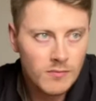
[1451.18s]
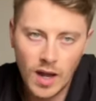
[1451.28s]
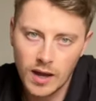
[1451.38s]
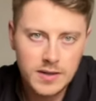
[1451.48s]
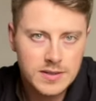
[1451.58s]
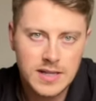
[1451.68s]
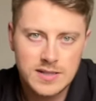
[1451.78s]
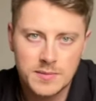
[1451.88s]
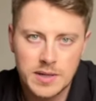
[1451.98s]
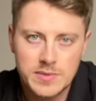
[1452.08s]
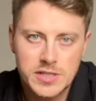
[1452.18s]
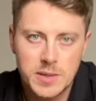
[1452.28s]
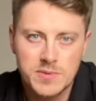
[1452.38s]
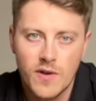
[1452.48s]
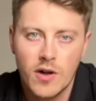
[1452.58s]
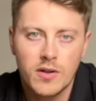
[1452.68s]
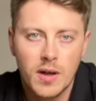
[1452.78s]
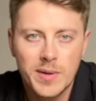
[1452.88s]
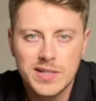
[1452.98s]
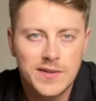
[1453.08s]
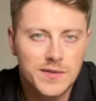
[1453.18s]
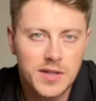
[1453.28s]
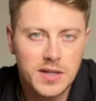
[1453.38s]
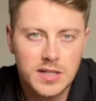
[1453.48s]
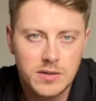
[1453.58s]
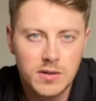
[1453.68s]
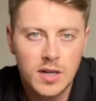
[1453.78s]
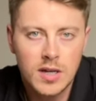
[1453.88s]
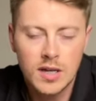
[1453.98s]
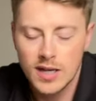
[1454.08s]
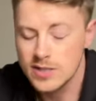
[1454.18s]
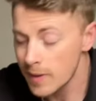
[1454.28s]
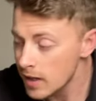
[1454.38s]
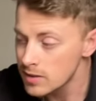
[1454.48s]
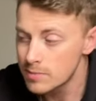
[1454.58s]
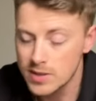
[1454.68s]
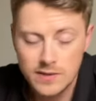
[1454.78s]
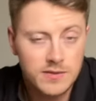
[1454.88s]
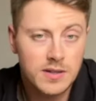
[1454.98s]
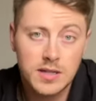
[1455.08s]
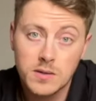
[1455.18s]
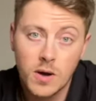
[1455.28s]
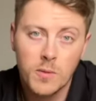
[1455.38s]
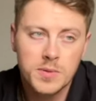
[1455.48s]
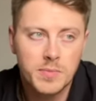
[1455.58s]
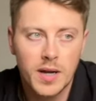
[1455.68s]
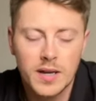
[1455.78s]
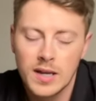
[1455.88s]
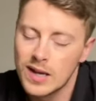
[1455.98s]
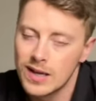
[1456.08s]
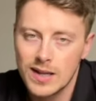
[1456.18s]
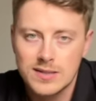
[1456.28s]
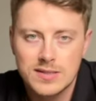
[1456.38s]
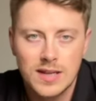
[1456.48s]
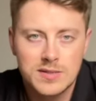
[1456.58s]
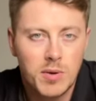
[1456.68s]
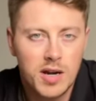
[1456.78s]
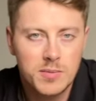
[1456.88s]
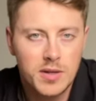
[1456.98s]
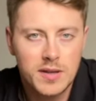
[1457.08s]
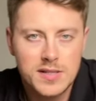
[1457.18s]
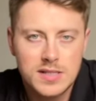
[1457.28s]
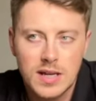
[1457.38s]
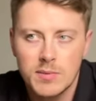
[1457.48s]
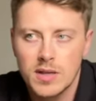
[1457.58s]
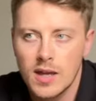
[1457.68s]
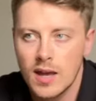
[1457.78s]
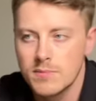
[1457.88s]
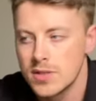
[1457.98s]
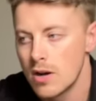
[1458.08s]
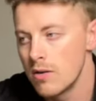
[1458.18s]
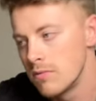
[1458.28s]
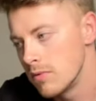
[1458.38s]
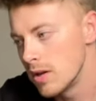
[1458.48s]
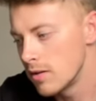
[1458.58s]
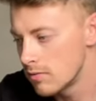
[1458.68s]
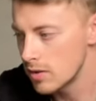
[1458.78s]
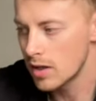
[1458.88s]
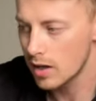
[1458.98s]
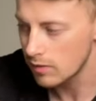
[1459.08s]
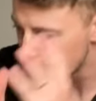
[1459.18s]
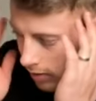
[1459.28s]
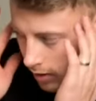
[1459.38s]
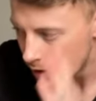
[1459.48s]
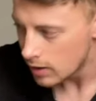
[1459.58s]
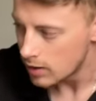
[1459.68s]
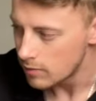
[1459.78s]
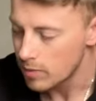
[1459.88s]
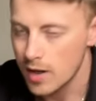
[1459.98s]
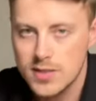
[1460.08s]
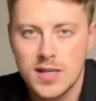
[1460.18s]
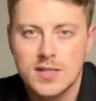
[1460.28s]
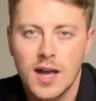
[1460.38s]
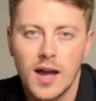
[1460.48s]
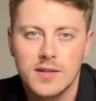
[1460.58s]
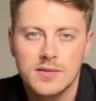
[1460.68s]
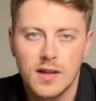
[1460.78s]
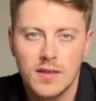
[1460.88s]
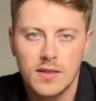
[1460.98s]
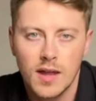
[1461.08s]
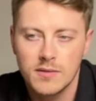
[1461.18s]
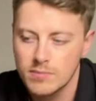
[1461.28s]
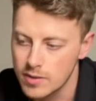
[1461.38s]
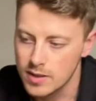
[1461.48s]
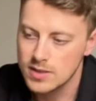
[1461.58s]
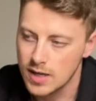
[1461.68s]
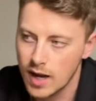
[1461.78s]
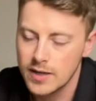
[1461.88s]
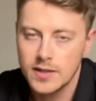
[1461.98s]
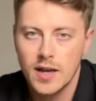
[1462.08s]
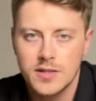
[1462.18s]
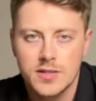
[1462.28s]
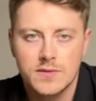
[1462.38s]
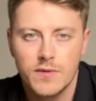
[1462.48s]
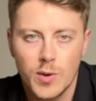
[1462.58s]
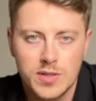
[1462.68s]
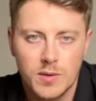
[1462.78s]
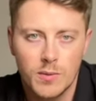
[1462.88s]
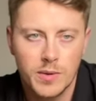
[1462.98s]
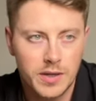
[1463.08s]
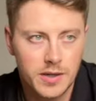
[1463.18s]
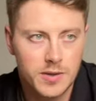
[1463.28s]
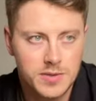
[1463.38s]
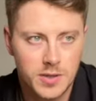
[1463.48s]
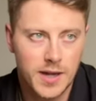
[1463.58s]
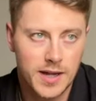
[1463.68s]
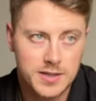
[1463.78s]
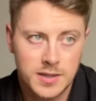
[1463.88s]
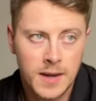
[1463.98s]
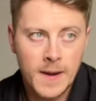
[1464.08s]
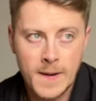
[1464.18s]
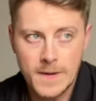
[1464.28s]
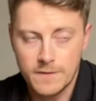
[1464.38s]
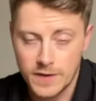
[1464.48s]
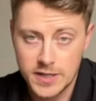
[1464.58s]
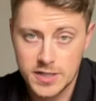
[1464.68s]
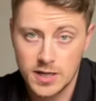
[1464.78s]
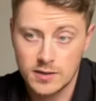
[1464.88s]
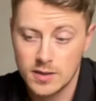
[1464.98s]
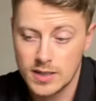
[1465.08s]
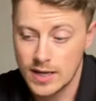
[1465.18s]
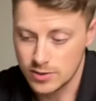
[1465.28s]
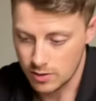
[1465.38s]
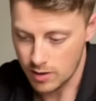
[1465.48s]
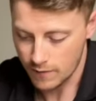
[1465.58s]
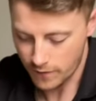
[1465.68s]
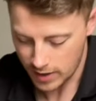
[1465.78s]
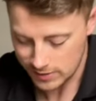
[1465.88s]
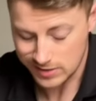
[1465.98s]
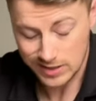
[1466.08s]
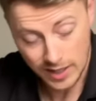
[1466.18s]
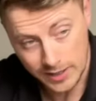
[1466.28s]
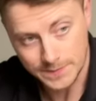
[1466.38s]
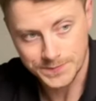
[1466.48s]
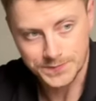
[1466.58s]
and, and sometimes the chips fall a bit differently than you'd expect, a bit differently than you'd hoped, but that's that's bodybuilding, that's the name of the game. So we, we kind of process that and, and put it aside and, and just focus on what we can do. So that's finishing the day strong at finals tonight.